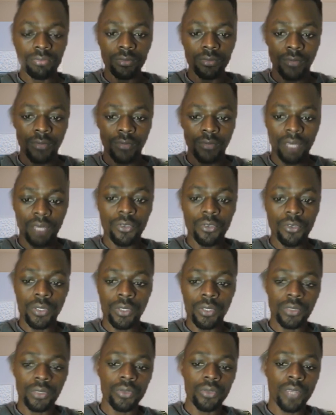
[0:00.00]
if you want to
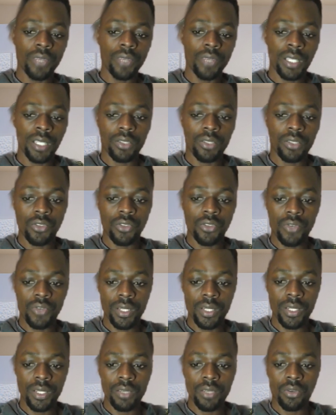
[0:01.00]
do that, usually
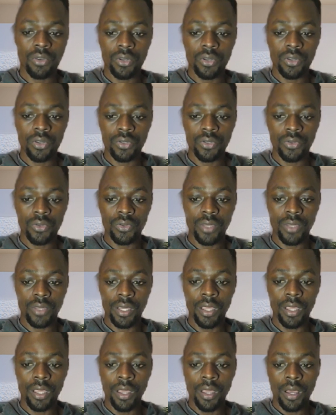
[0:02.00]
go to the
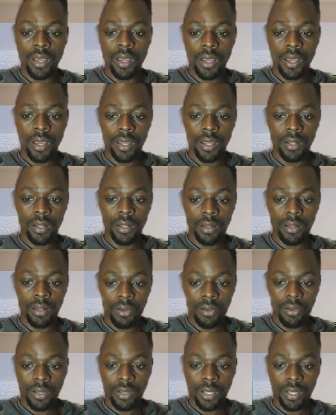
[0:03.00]
lock
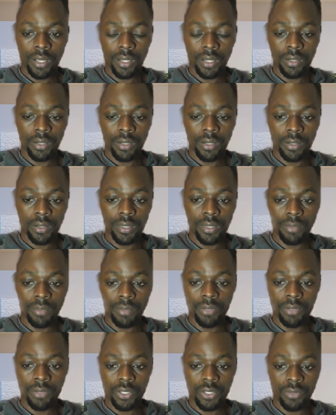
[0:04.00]
at the
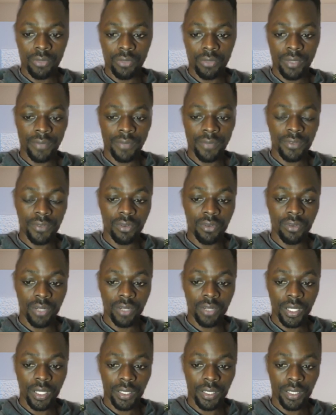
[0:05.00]
bottom left corner.
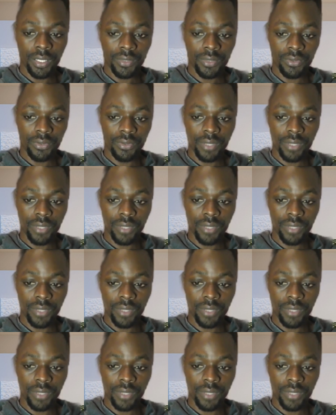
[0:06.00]
So tap